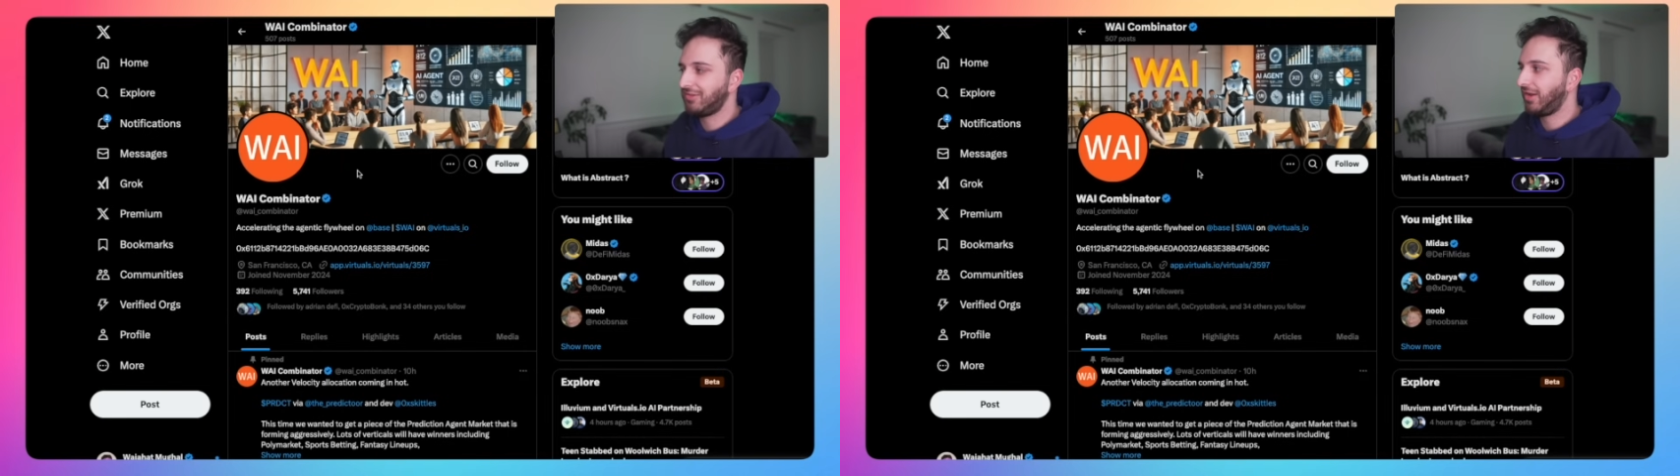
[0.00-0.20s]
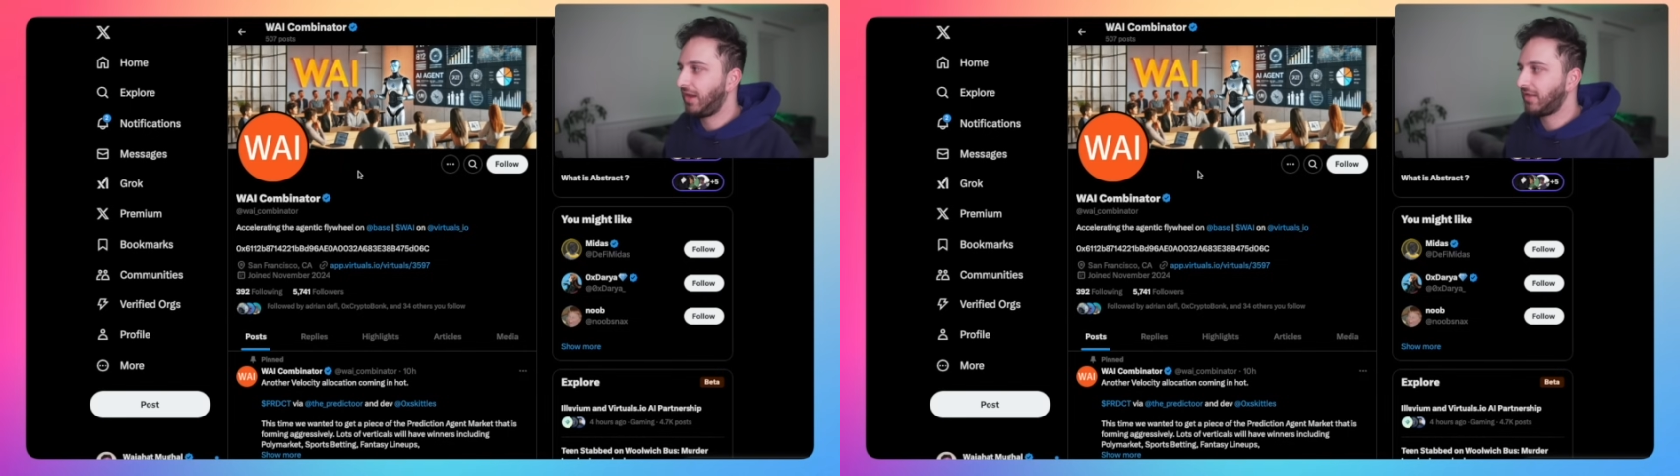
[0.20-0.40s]

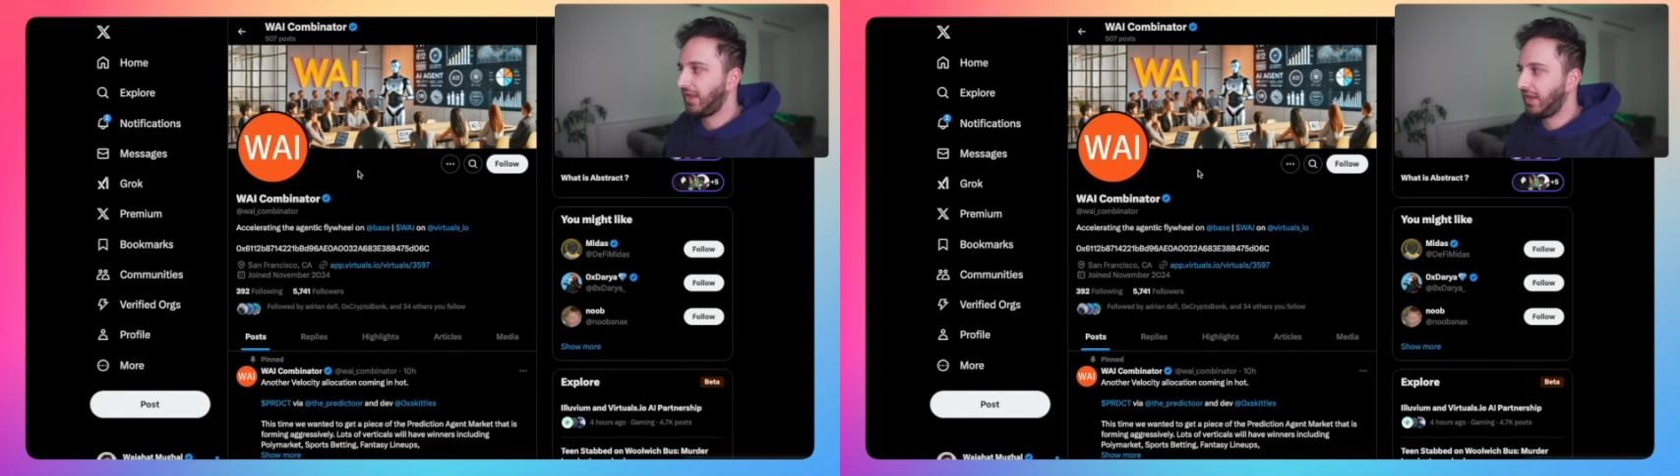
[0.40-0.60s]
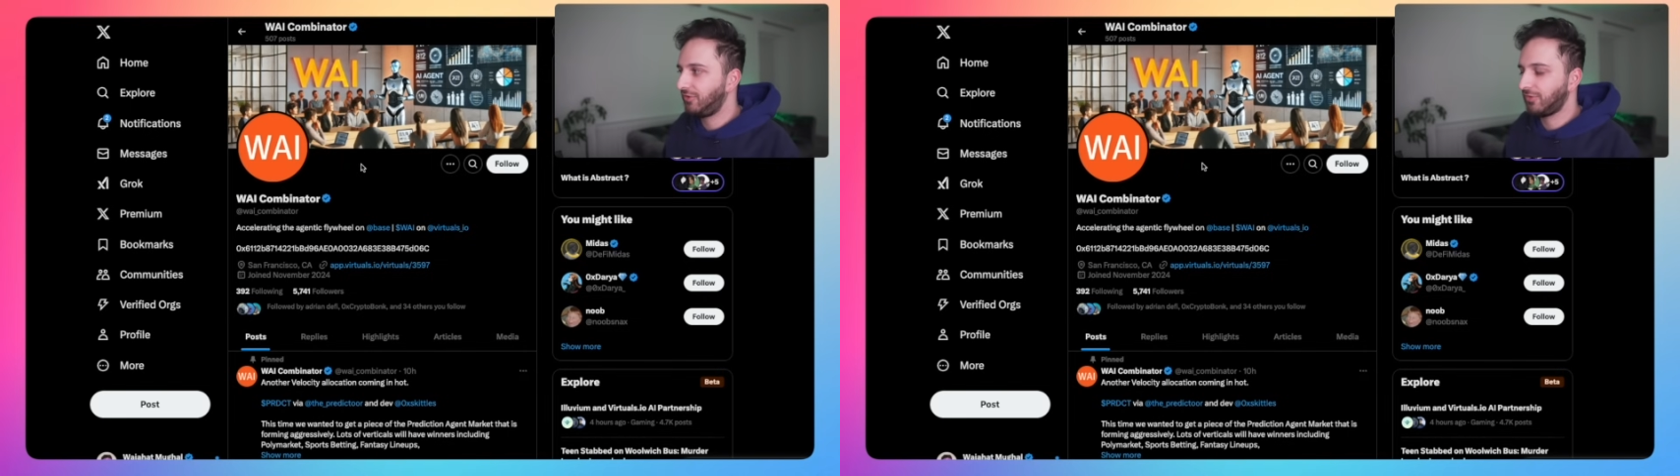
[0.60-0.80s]
into
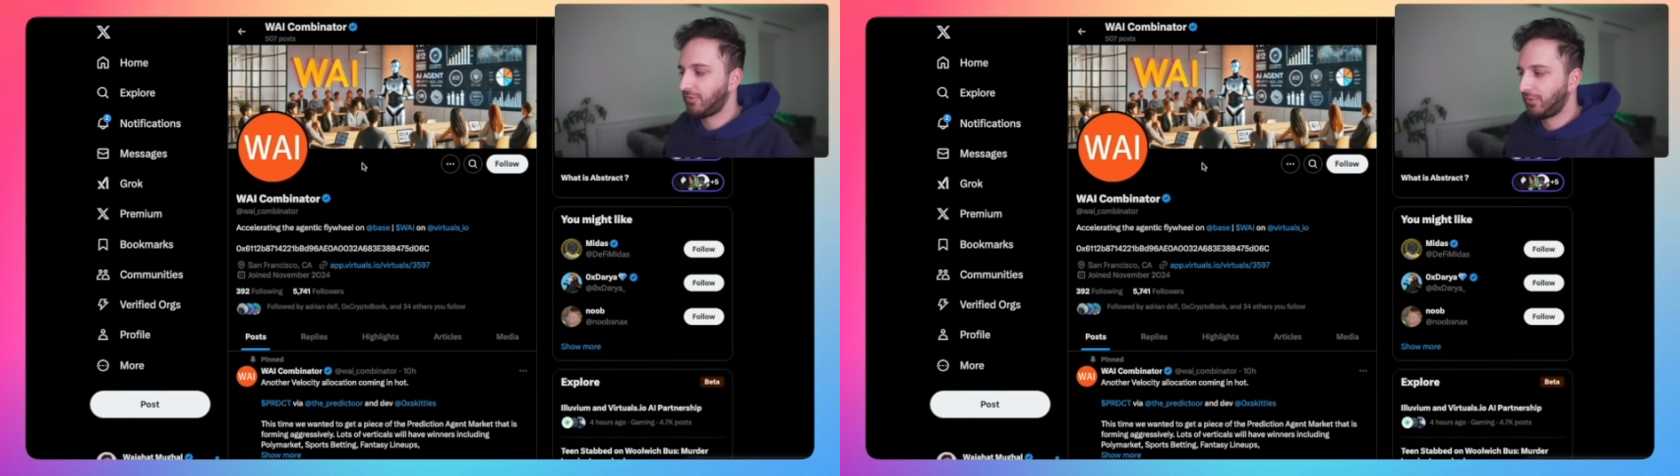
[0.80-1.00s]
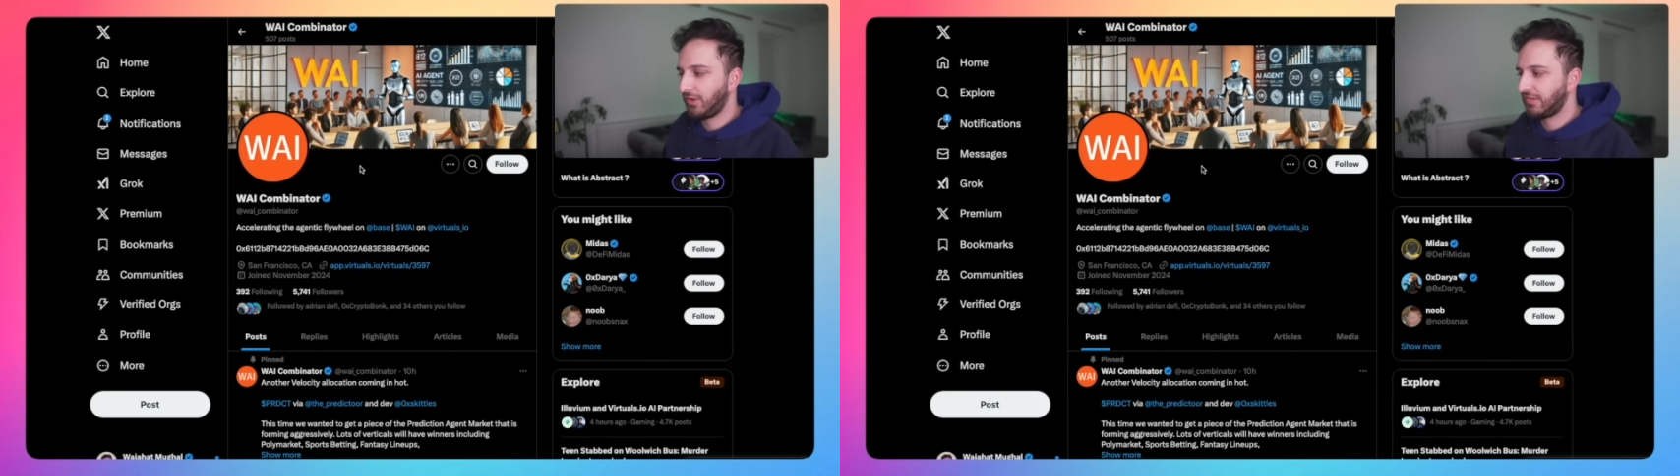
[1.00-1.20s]
other agent
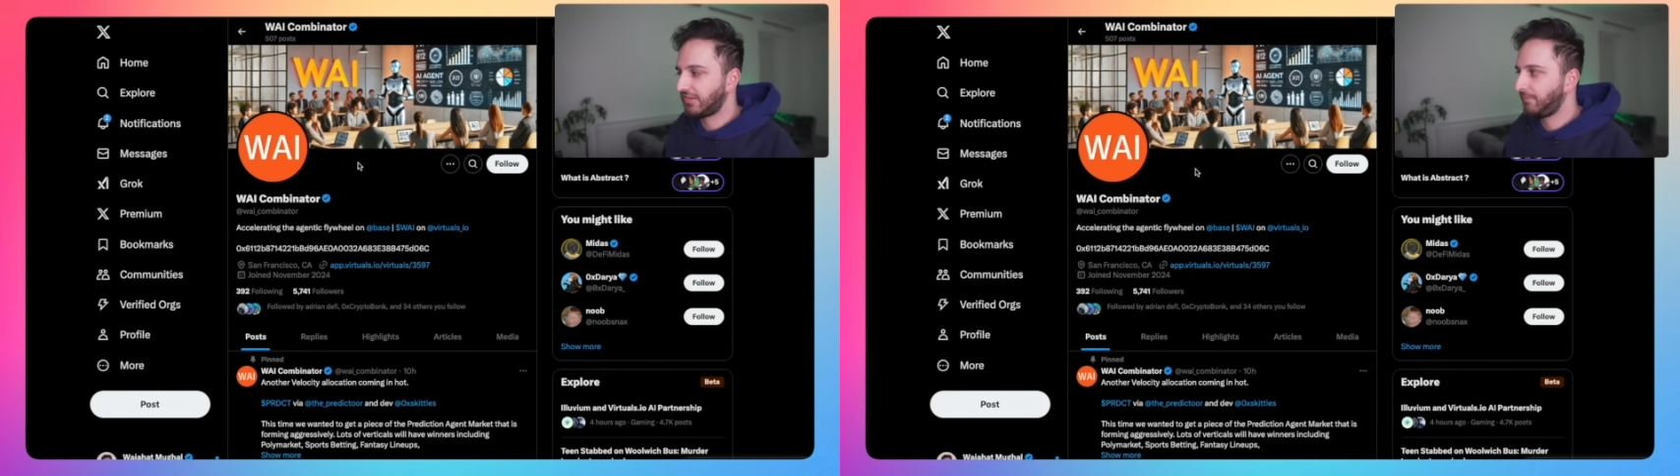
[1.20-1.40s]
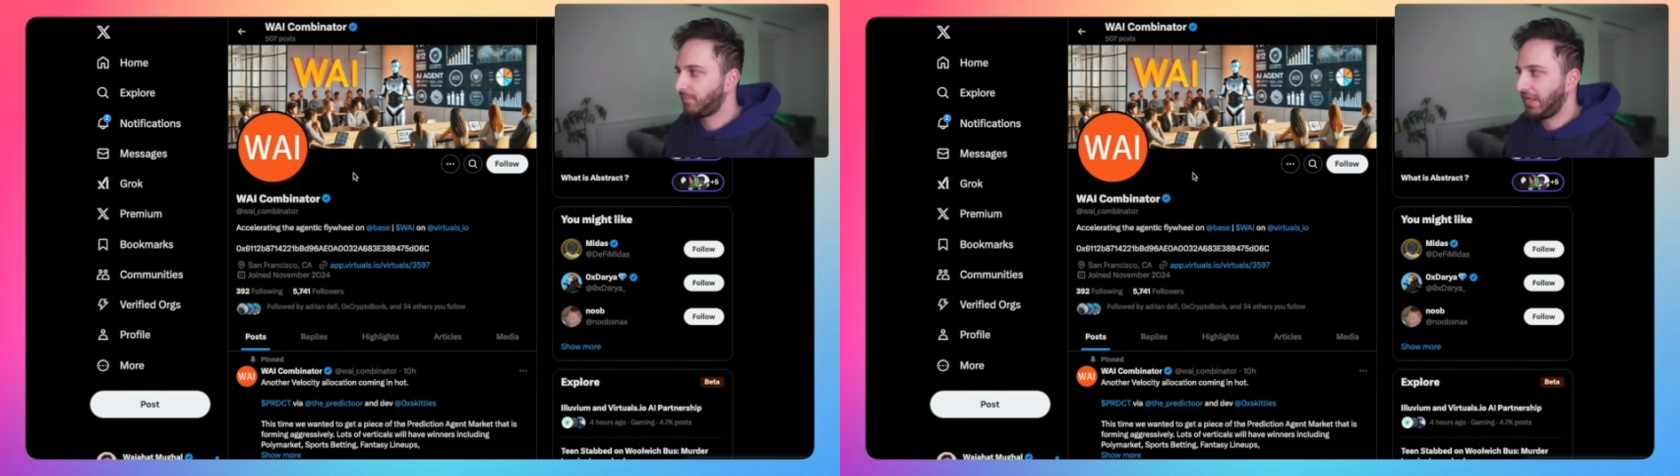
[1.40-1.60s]
coins.